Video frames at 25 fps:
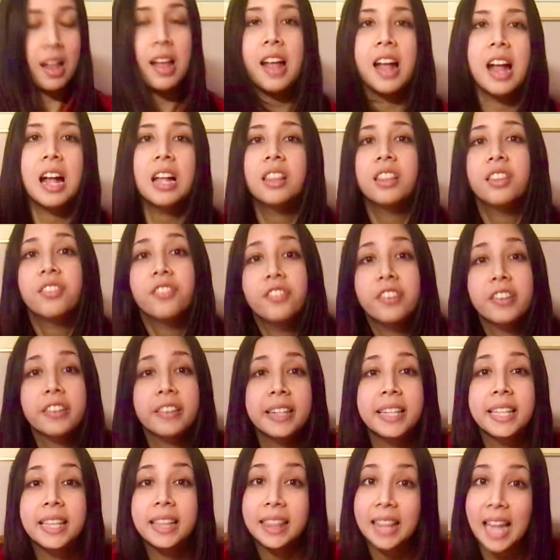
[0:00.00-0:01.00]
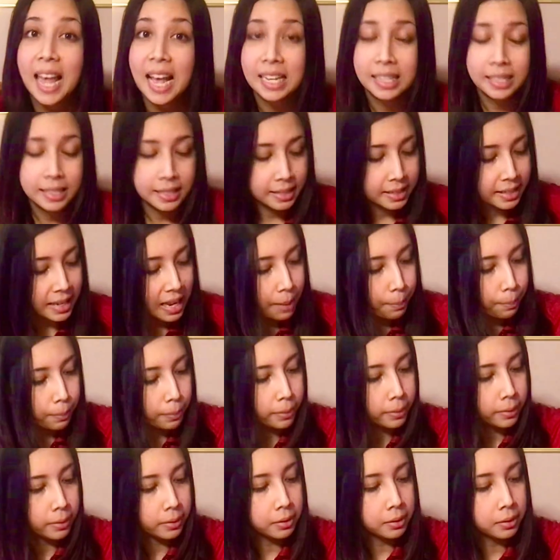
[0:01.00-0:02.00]
And the very last step
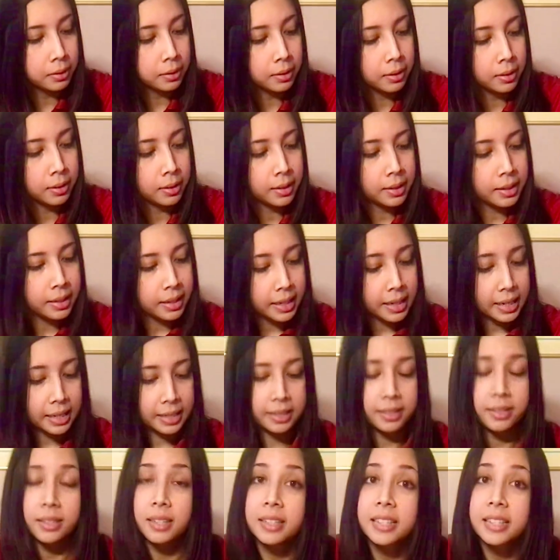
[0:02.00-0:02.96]
is to